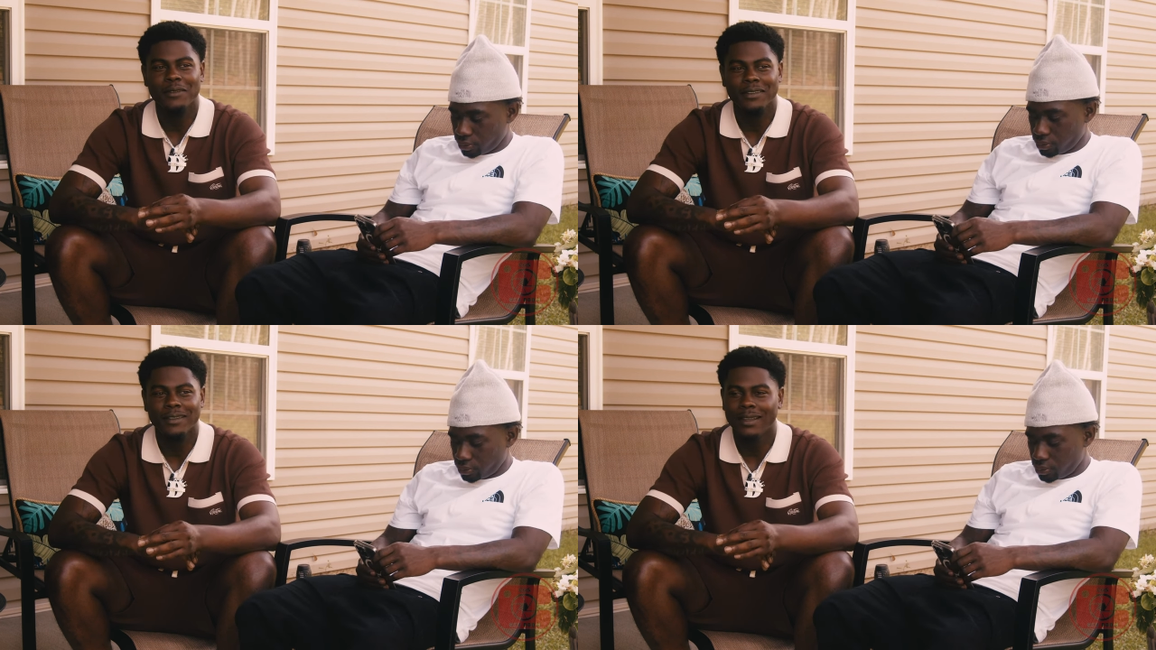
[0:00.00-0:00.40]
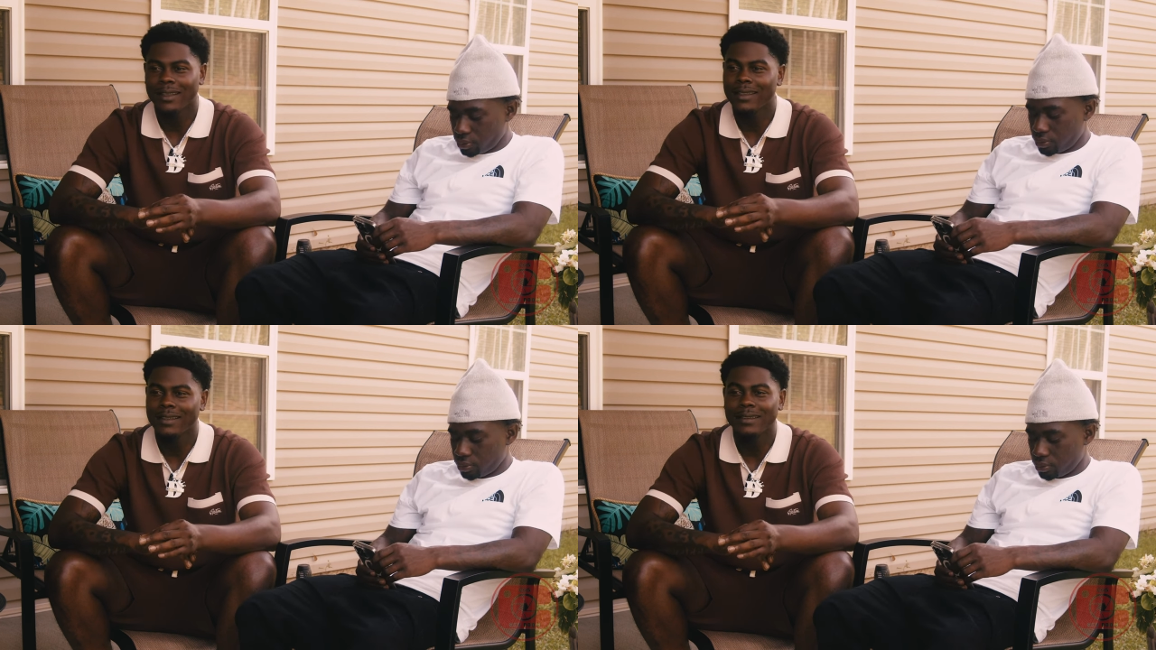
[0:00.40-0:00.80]
Speaker 1: with it.
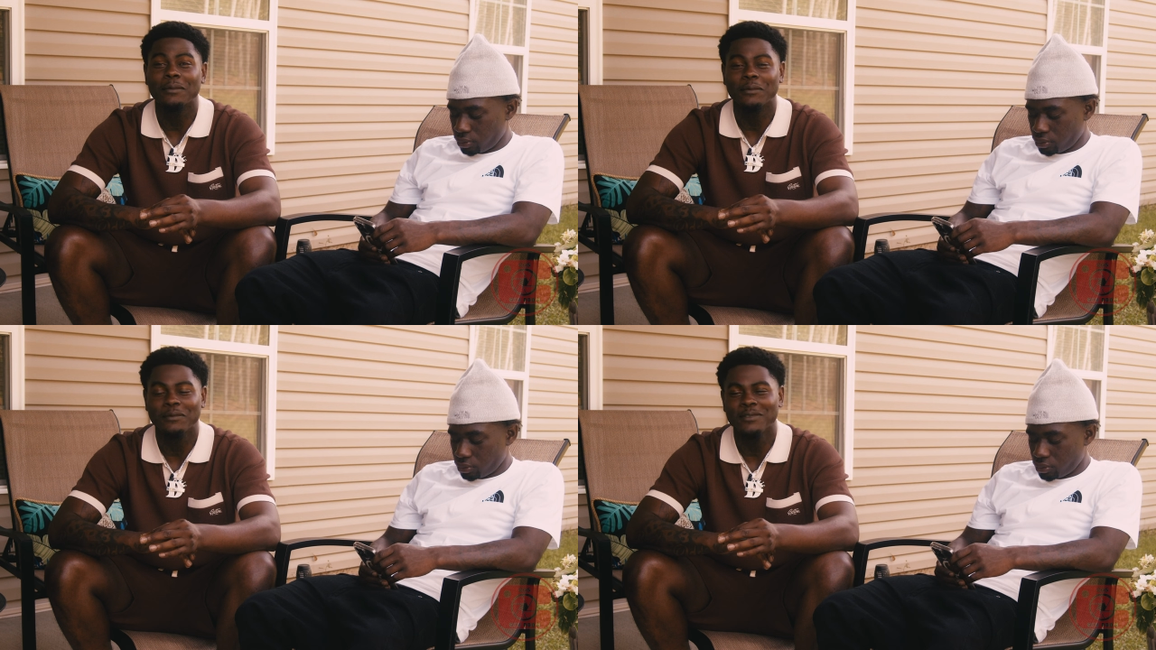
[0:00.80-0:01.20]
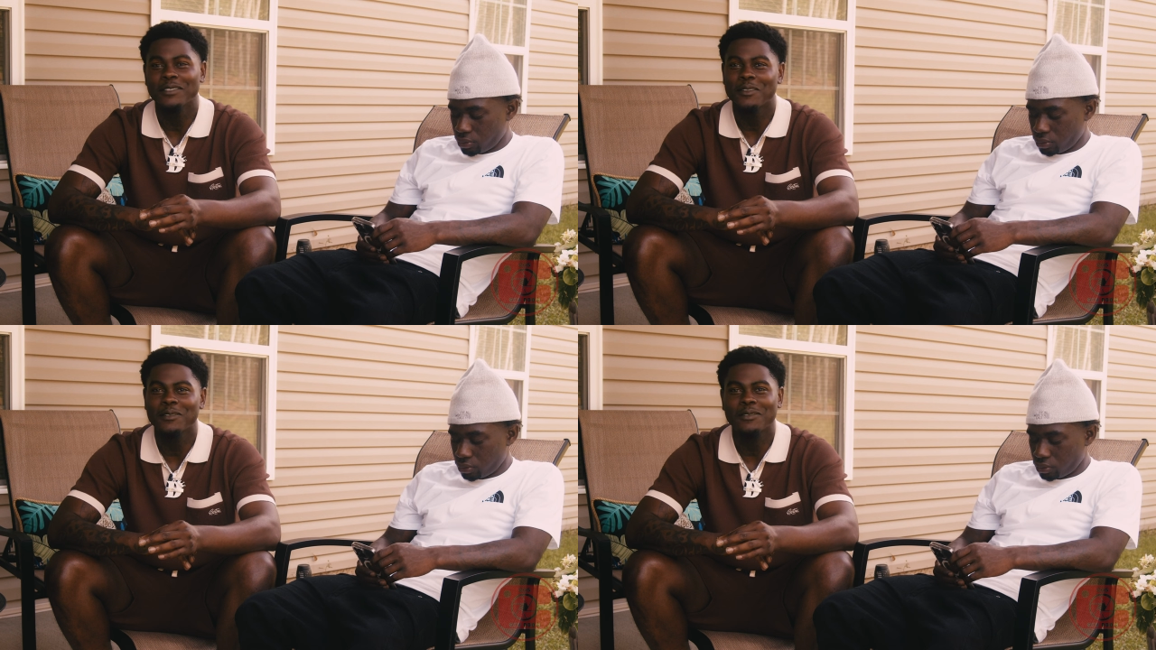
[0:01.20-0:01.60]
They ain't, um,
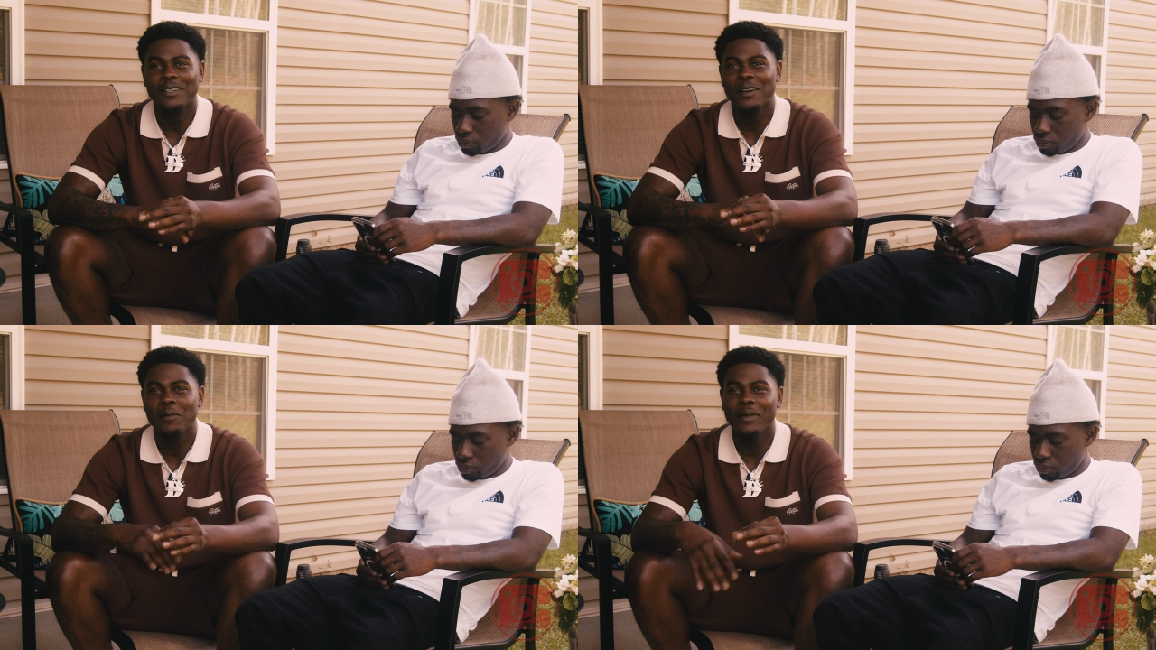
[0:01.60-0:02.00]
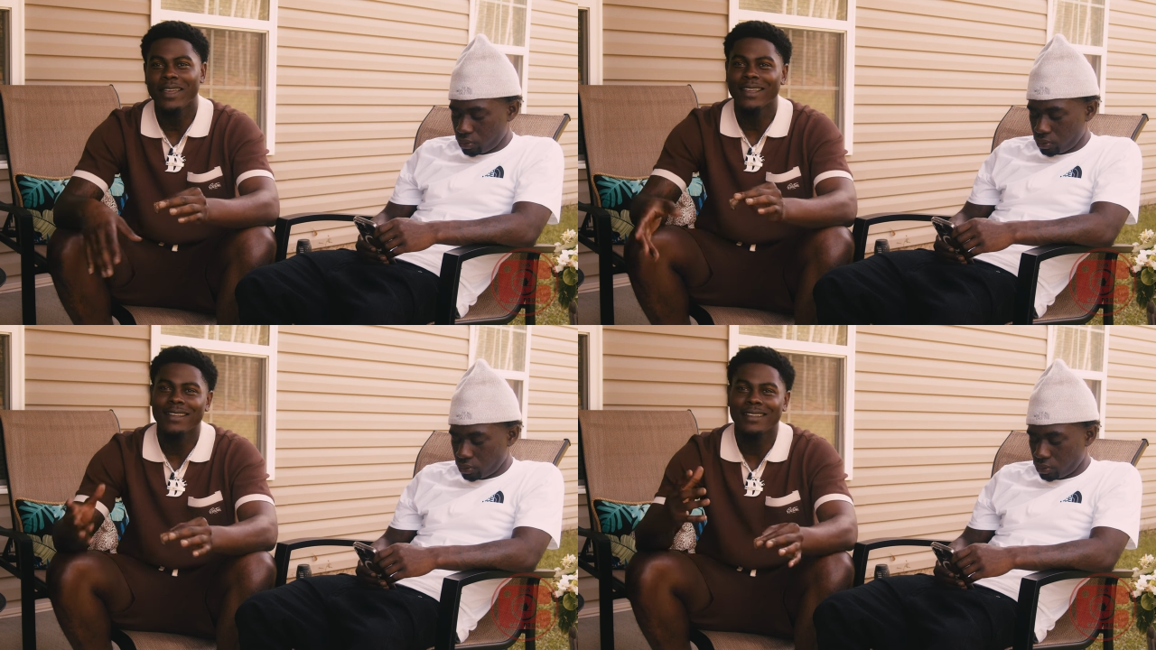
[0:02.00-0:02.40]
you know, come
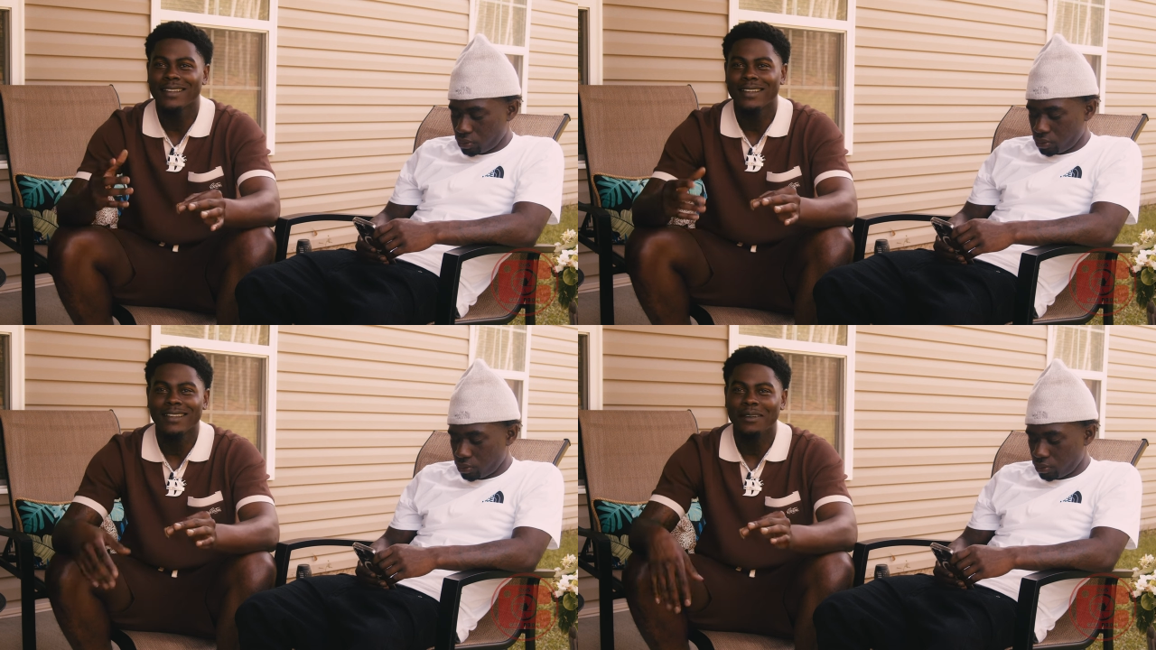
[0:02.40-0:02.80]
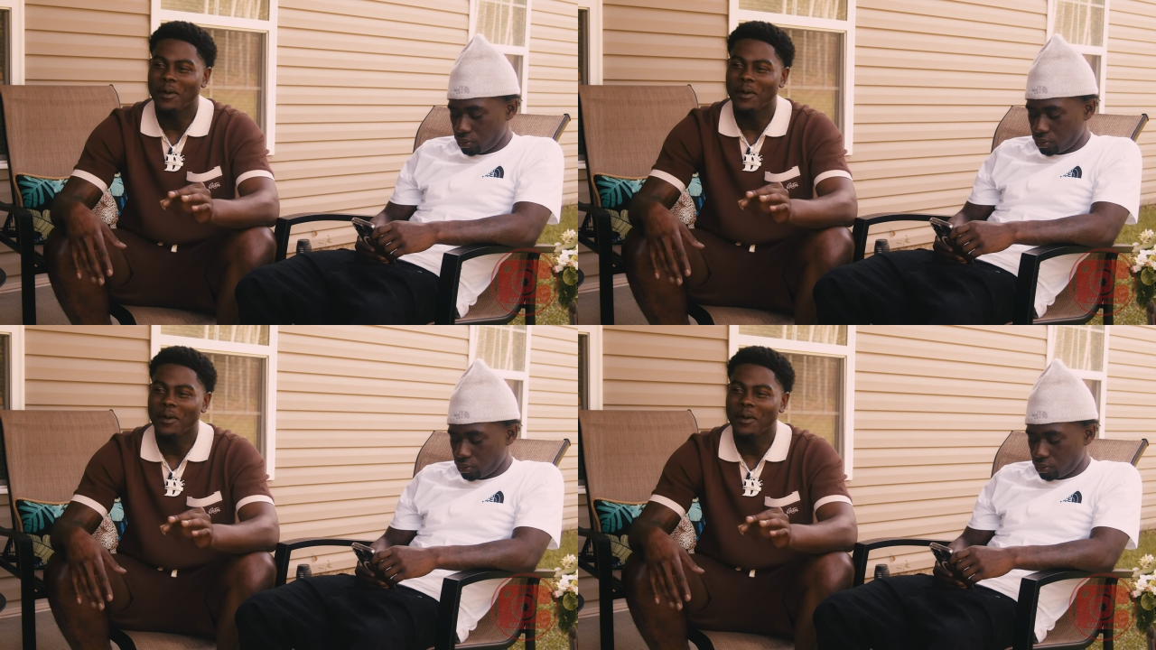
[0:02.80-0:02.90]
back. Pushing.